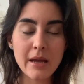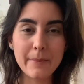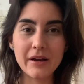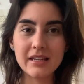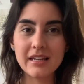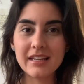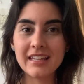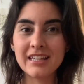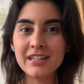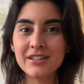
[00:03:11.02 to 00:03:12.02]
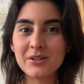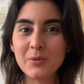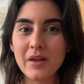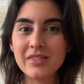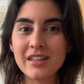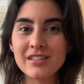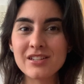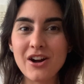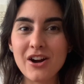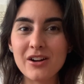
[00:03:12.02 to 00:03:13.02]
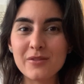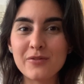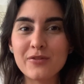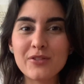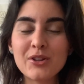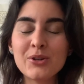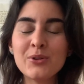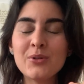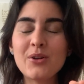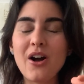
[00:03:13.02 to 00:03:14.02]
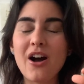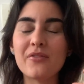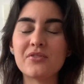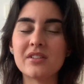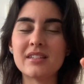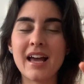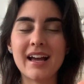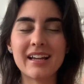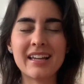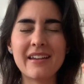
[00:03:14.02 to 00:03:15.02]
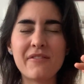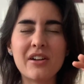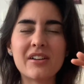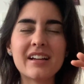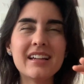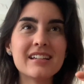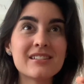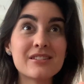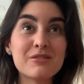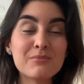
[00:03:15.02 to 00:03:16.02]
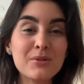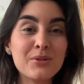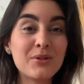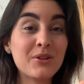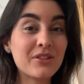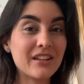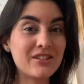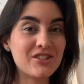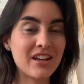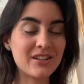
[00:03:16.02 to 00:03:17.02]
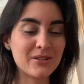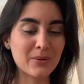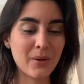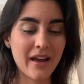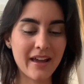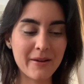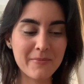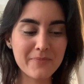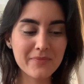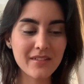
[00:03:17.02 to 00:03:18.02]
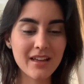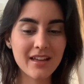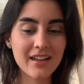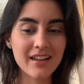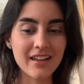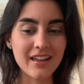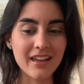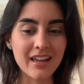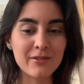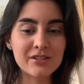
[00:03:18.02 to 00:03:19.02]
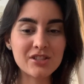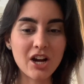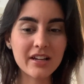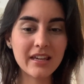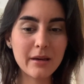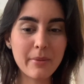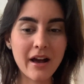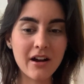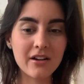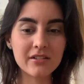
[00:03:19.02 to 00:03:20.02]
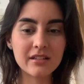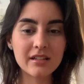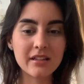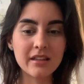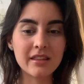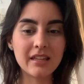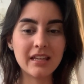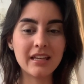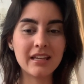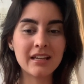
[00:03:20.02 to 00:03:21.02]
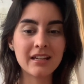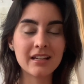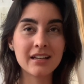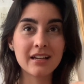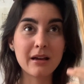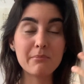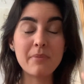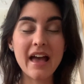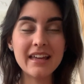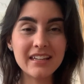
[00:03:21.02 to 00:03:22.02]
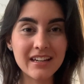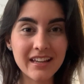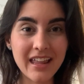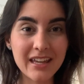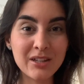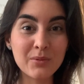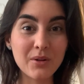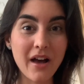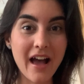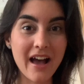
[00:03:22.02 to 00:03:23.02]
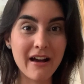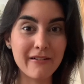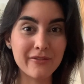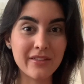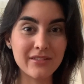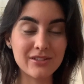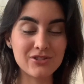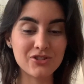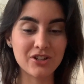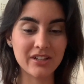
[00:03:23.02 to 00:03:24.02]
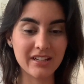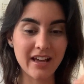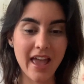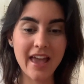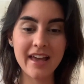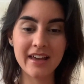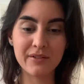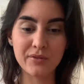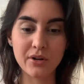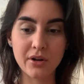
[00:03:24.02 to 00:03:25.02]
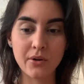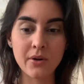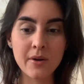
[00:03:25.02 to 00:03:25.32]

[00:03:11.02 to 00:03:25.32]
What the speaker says: But here, when this card flew off the deck in a very smooth and gentle way, it was talking about the companion that you will have in this journey ahead, Virgo,